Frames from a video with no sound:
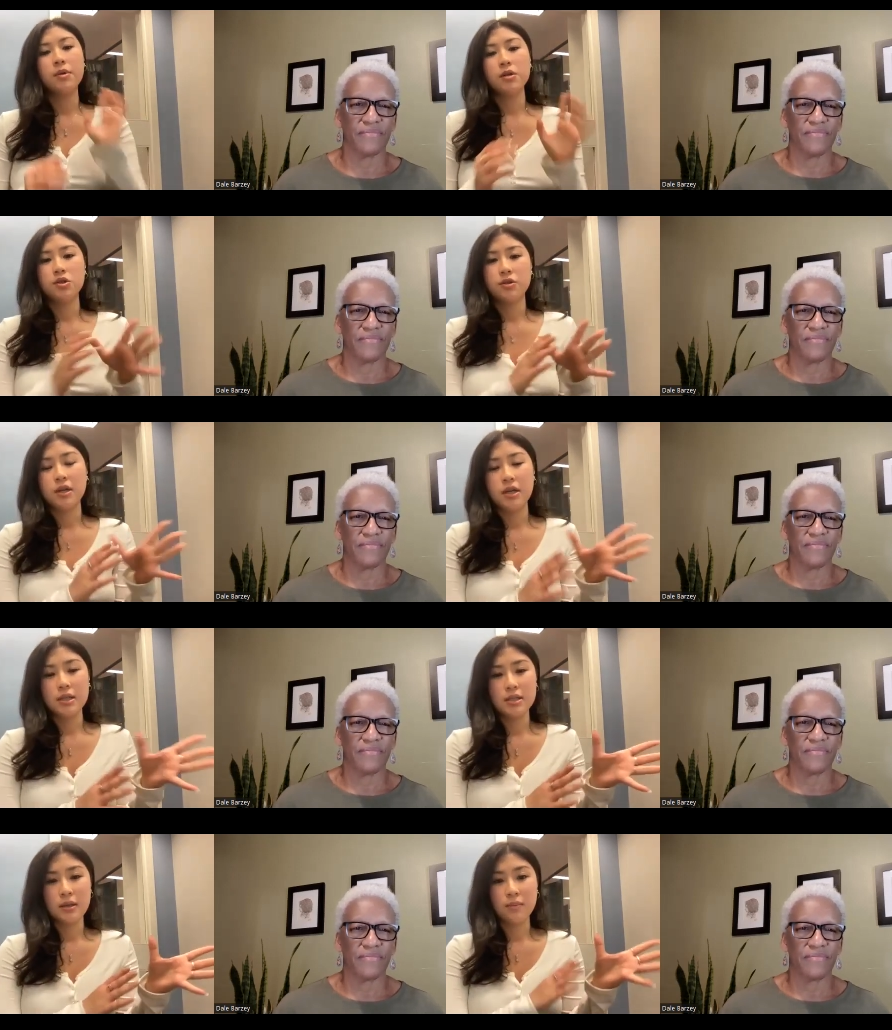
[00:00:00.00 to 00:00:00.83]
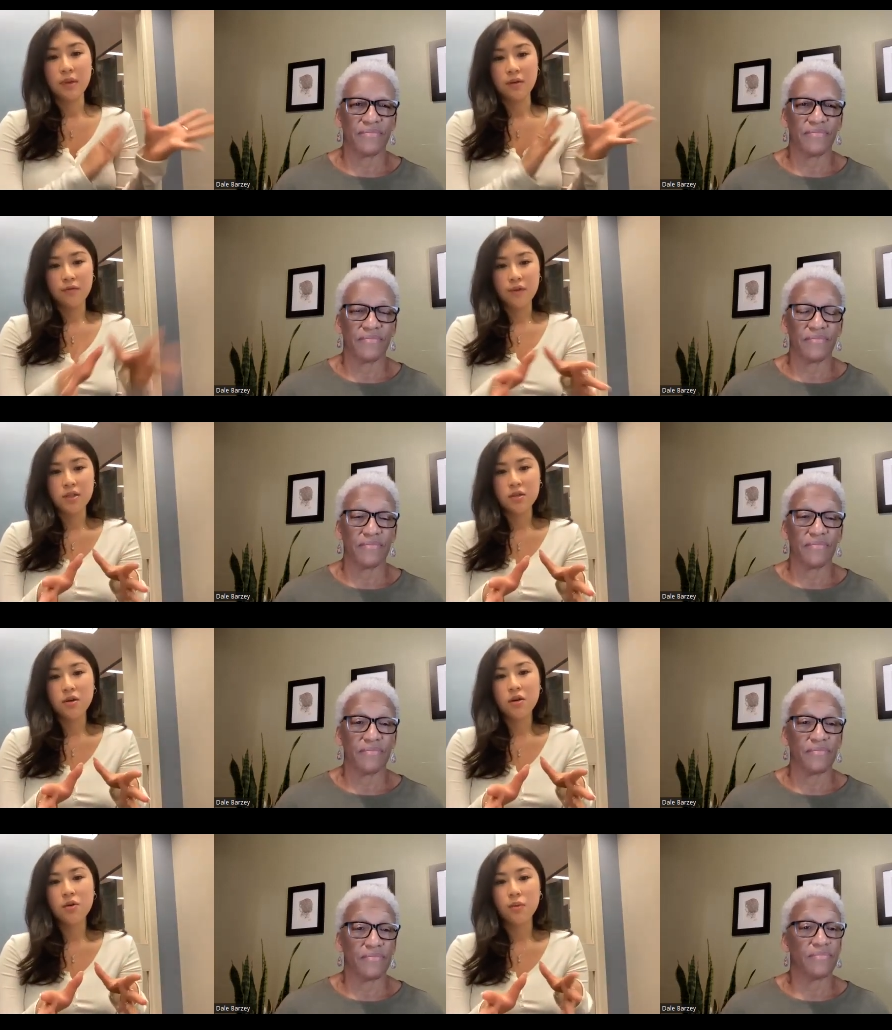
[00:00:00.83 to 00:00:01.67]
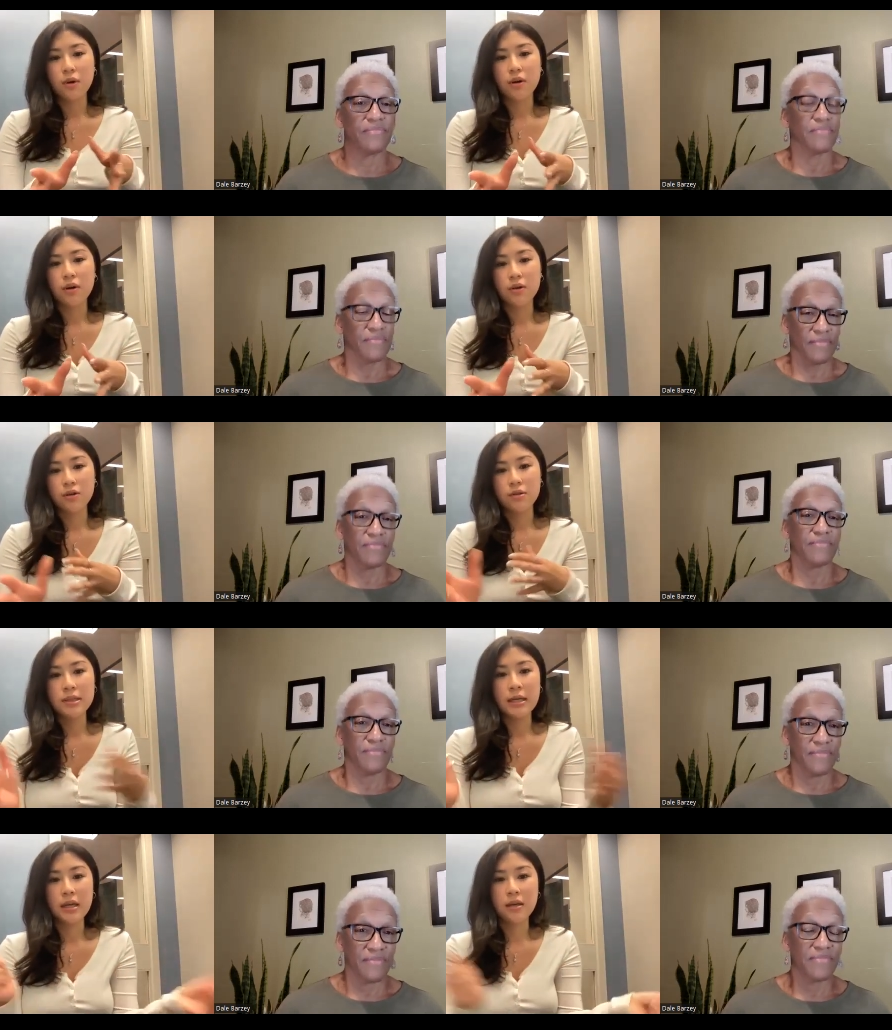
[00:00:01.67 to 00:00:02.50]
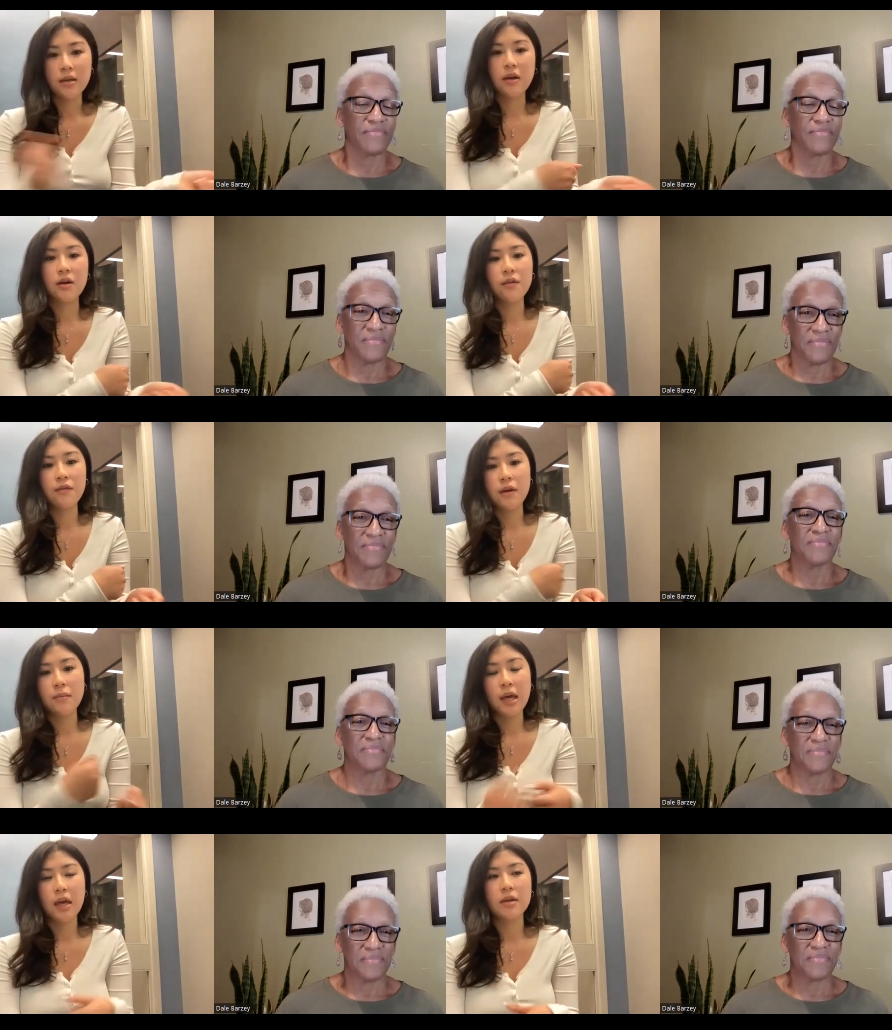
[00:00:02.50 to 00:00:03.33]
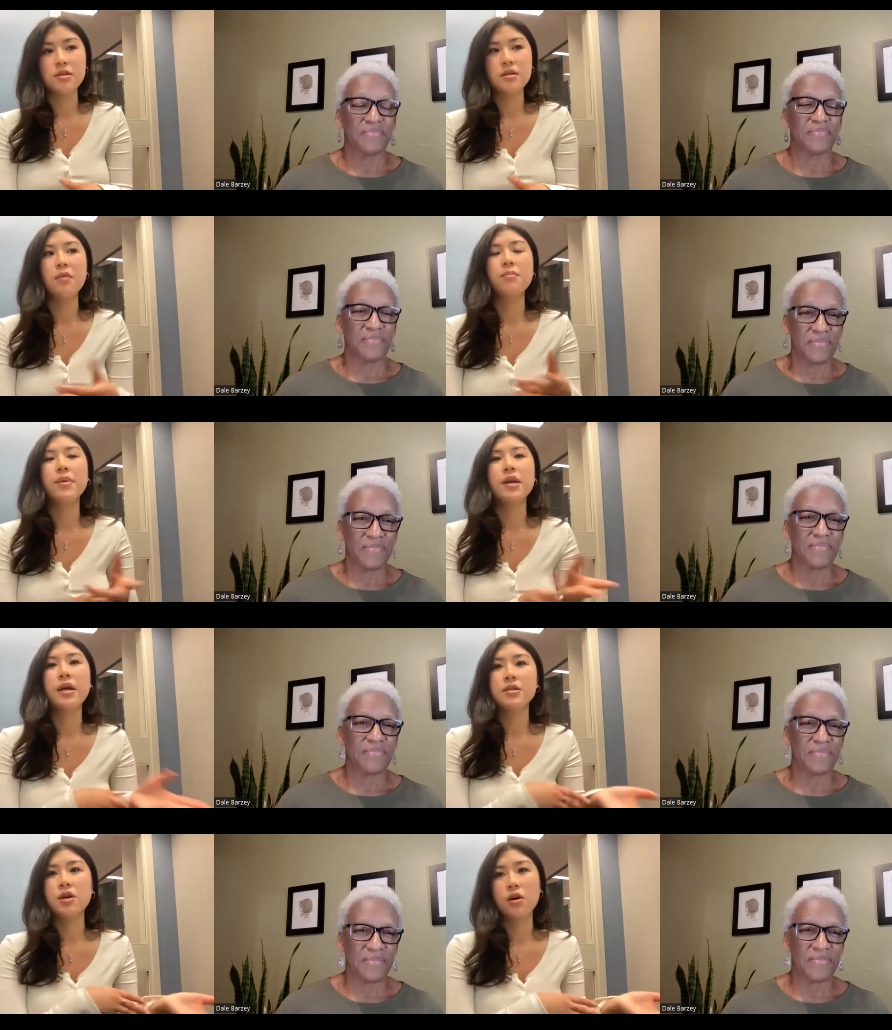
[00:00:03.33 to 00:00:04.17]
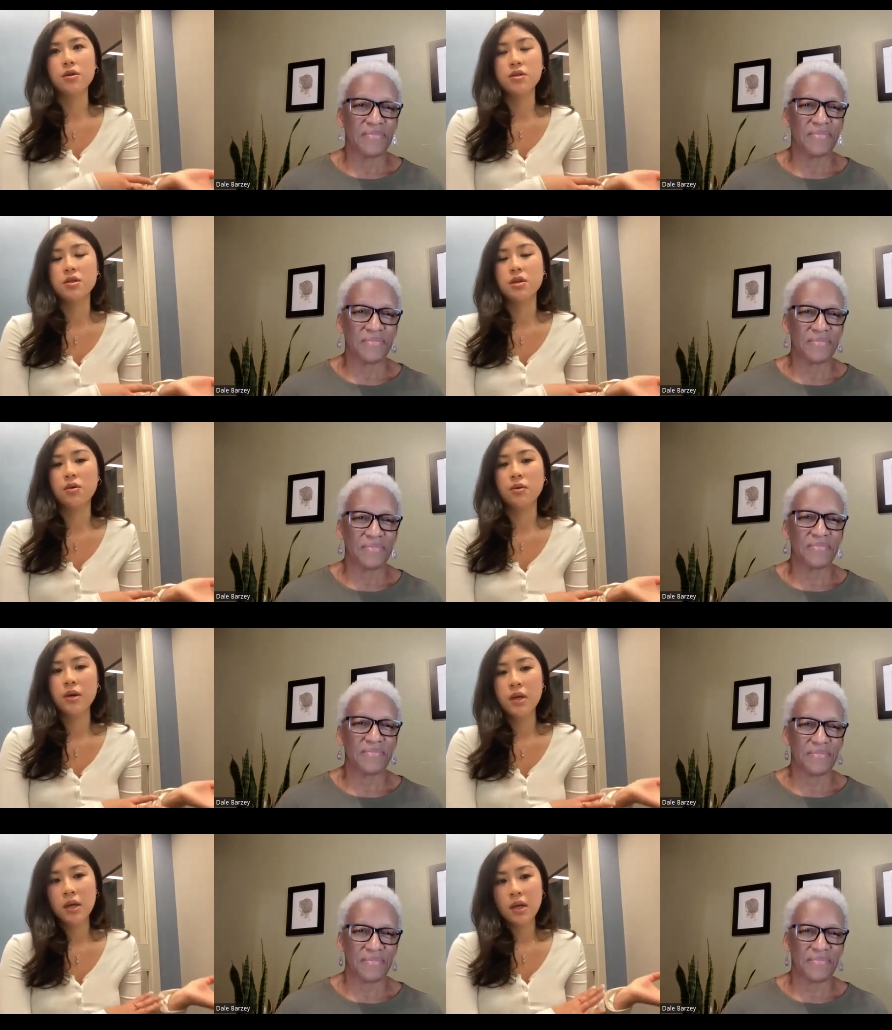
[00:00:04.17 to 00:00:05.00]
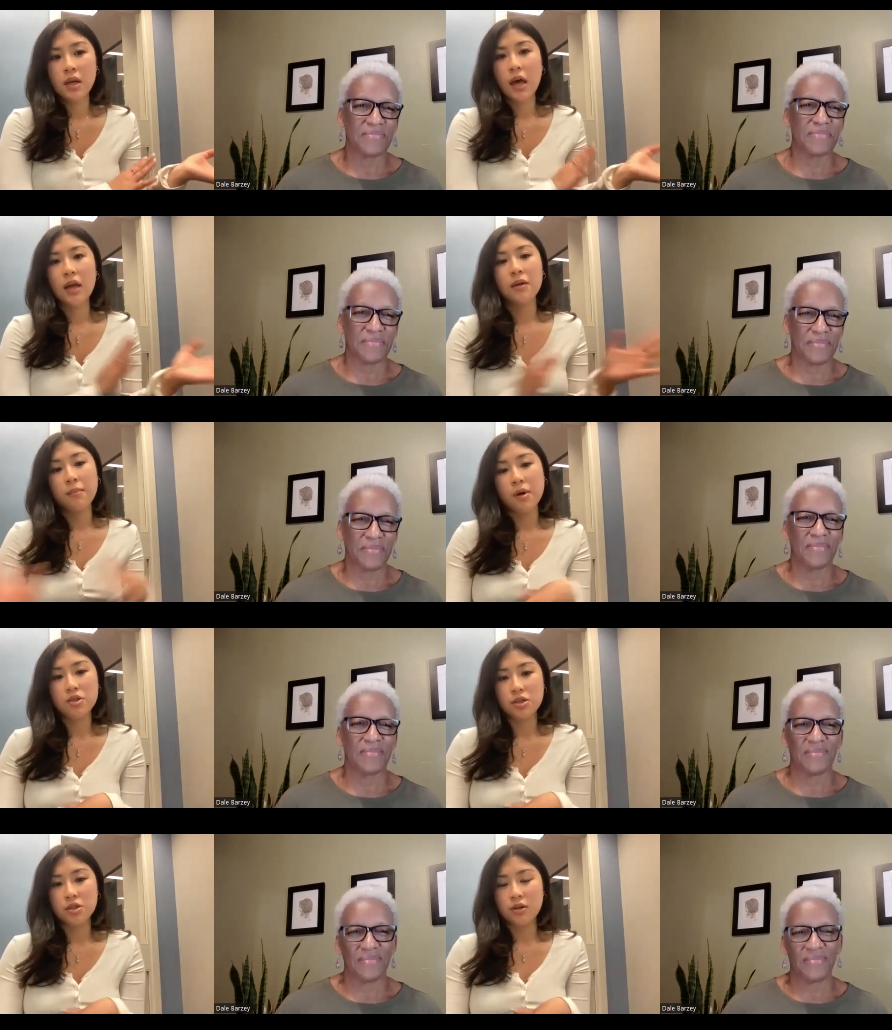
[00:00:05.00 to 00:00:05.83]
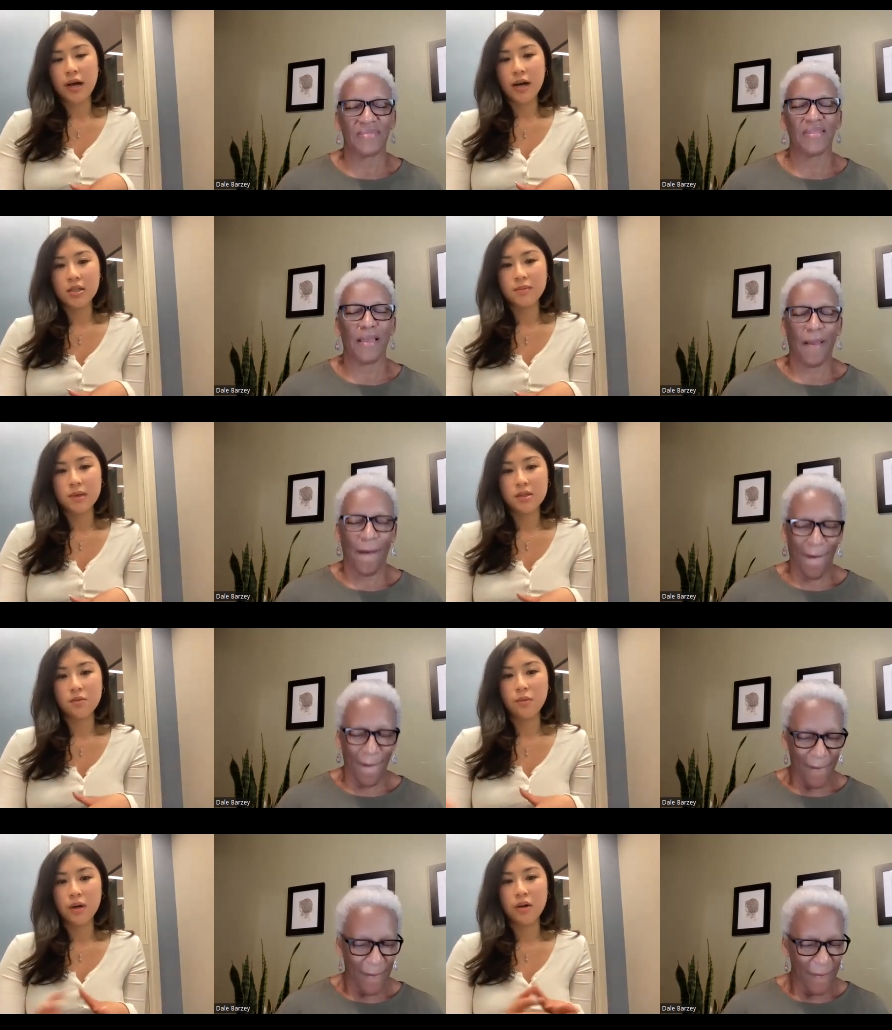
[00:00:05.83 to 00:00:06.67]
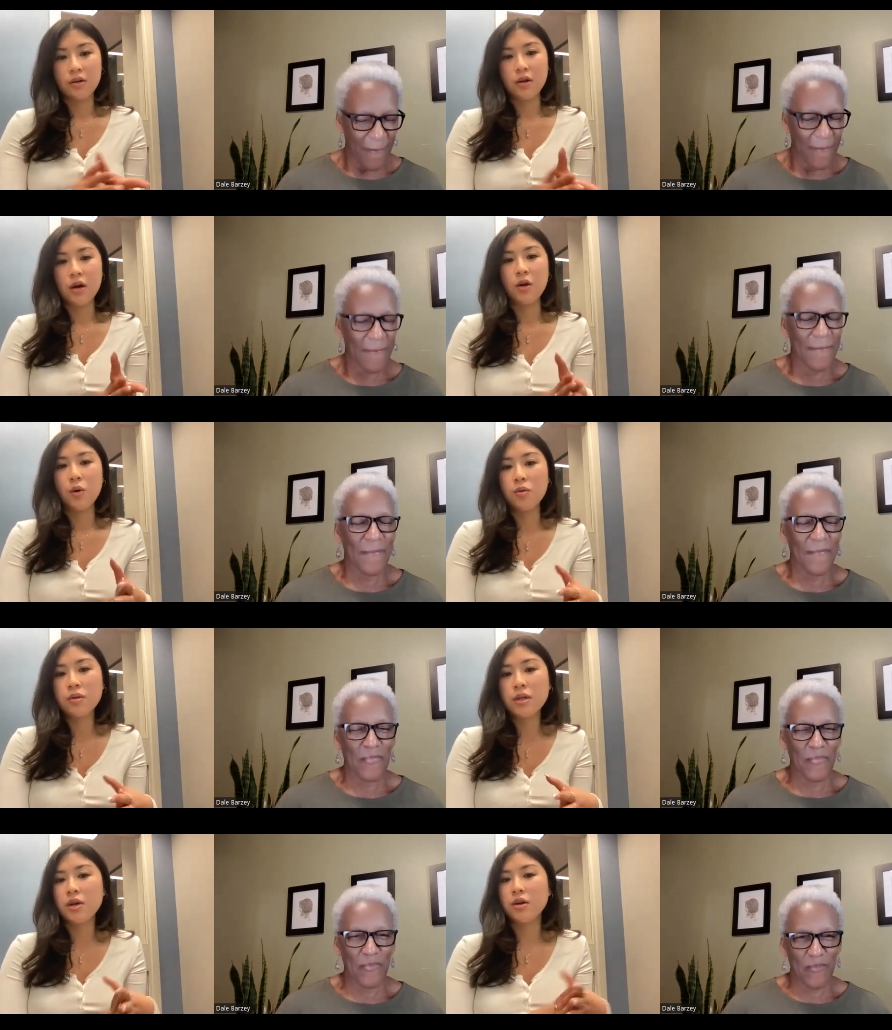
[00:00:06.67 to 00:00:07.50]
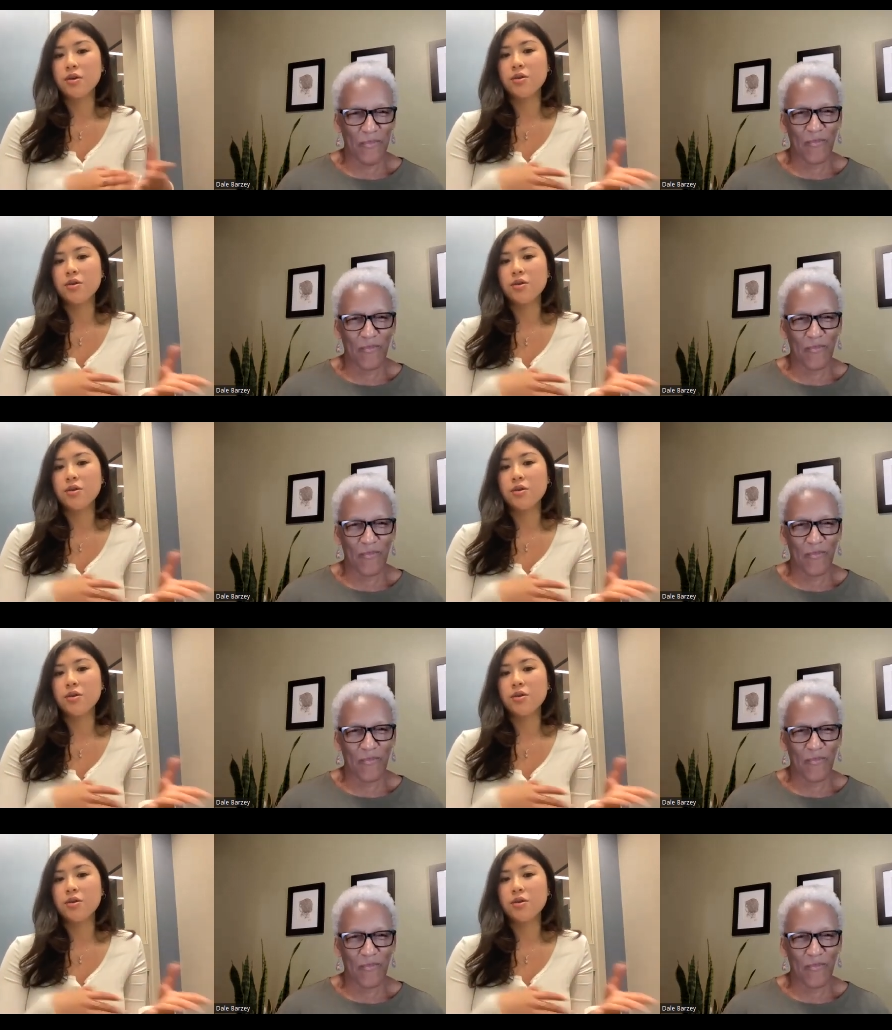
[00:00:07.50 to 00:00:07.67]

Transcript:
Speaker 1: portrayed as something physical where you're taking care of them hands on, but it's also an emotional aspect where not only are